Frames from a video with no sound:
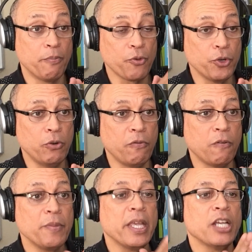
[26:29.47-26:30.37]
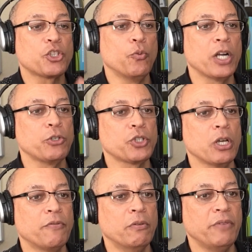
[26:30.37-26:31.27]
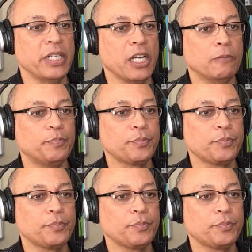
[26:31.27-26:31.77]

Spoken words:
for you to improve is to watch yourself on